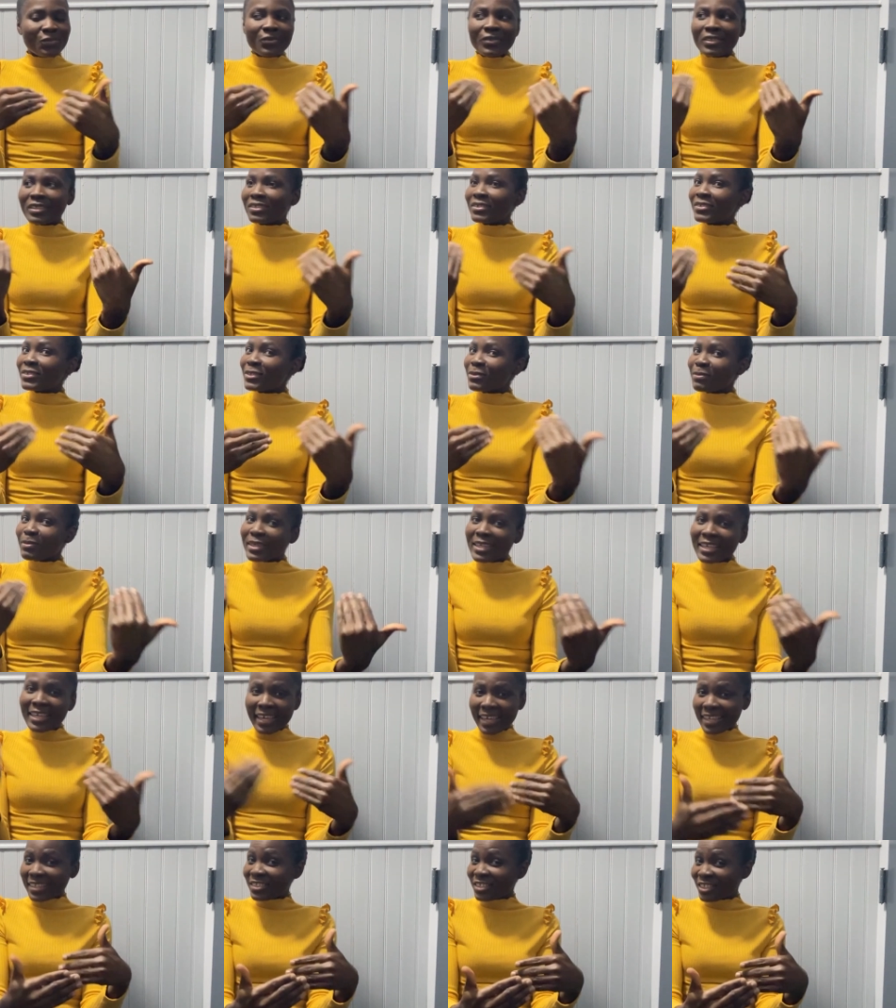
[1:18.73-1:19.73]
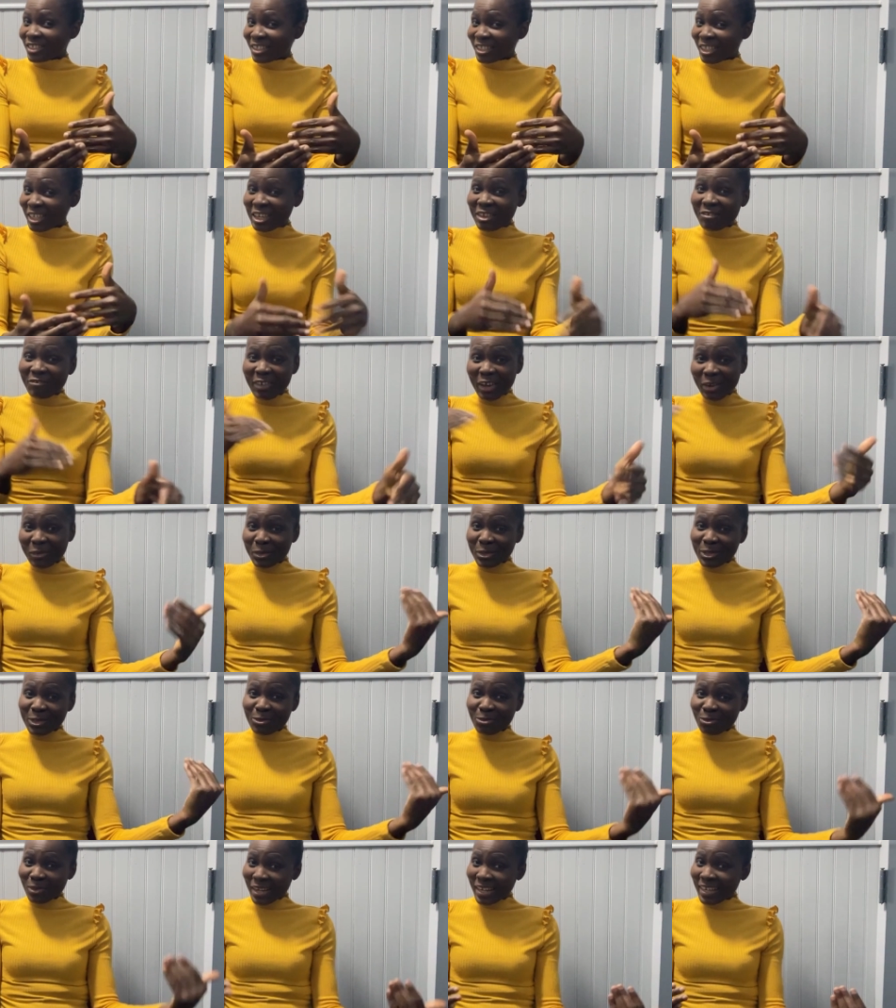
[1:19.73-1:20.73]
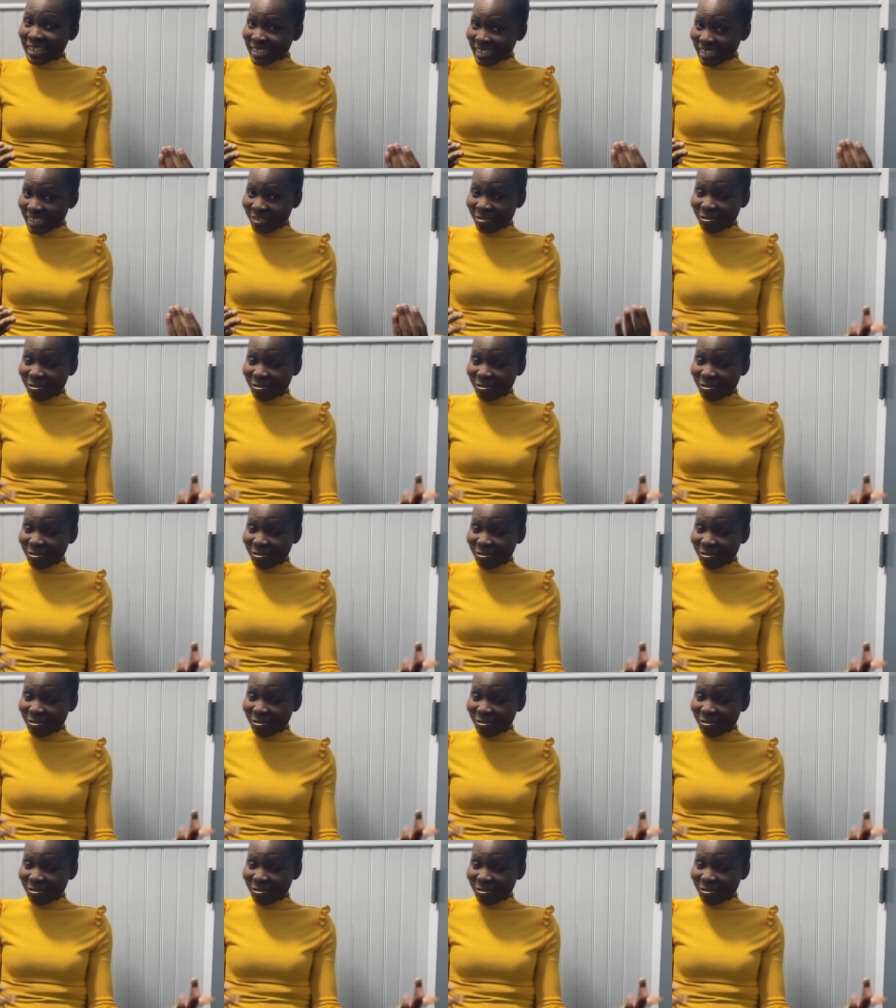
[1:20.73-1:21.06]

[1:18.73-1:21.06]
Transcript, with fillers: we're going to be gauging if I was ready